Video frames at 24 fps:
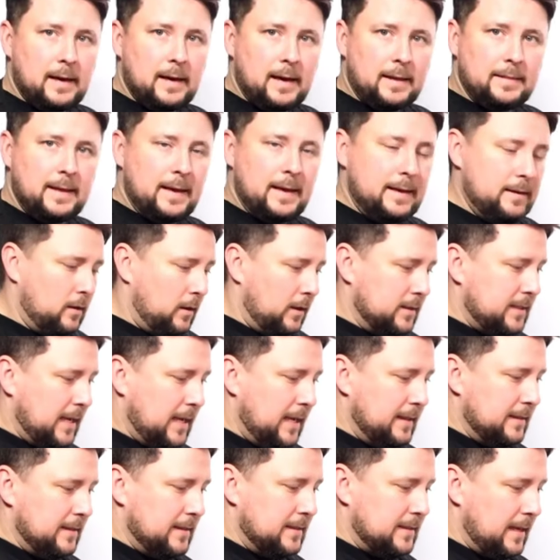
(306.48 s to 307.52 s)
and then I
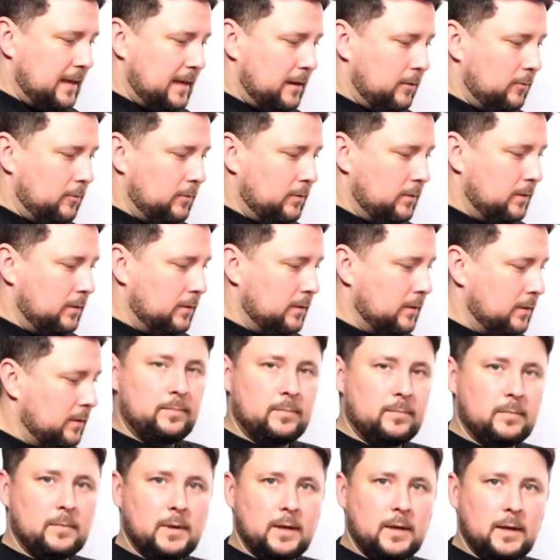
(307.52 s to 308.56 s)
take this out
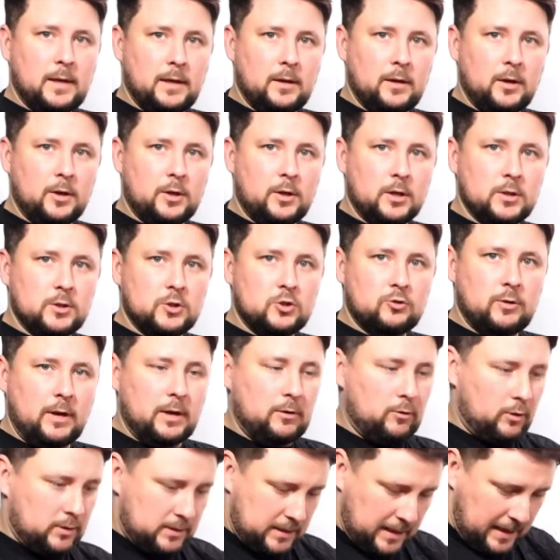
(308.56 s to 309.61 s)
and I cut straight
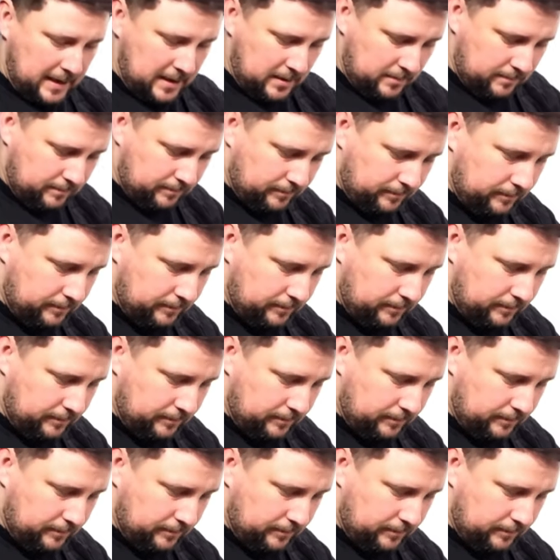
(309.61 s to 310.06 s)
across there.